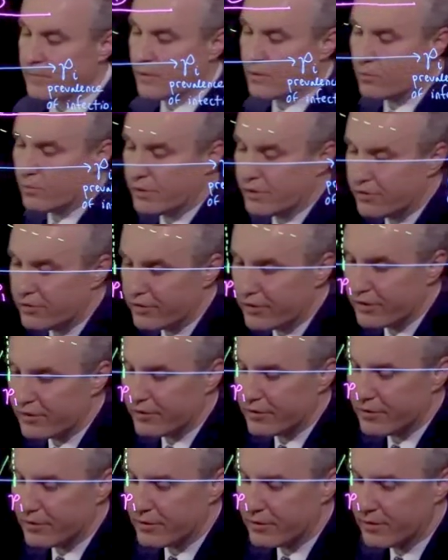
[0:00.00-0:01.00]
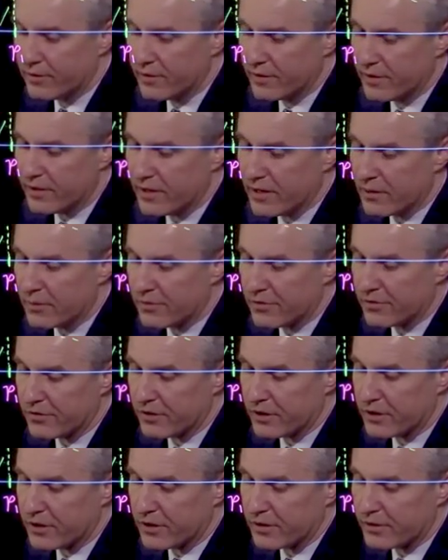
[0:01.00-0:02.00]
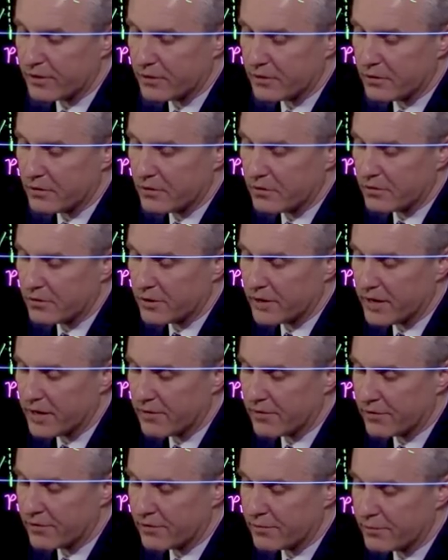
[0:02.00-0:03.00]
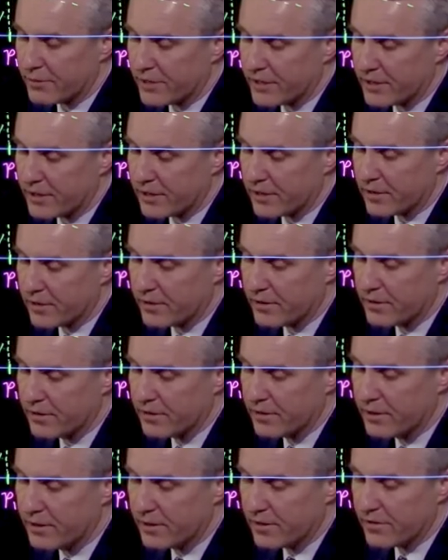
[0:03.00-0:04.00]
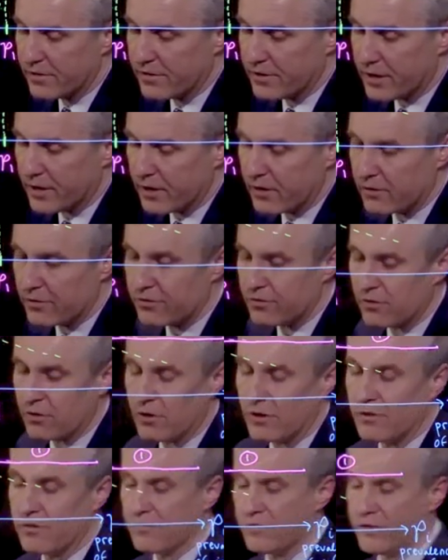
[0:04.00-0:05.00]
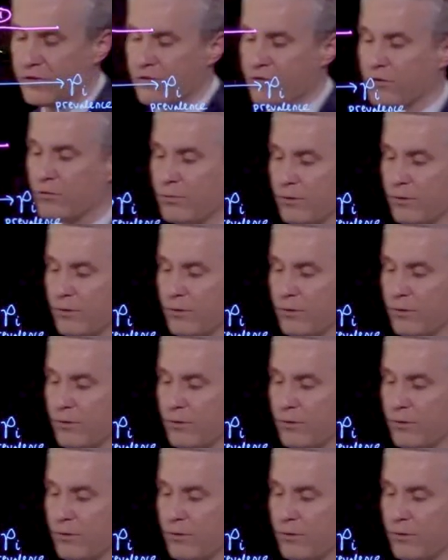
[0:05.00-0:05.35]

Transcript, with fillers: which is epsilon over average beta tau. So all the physical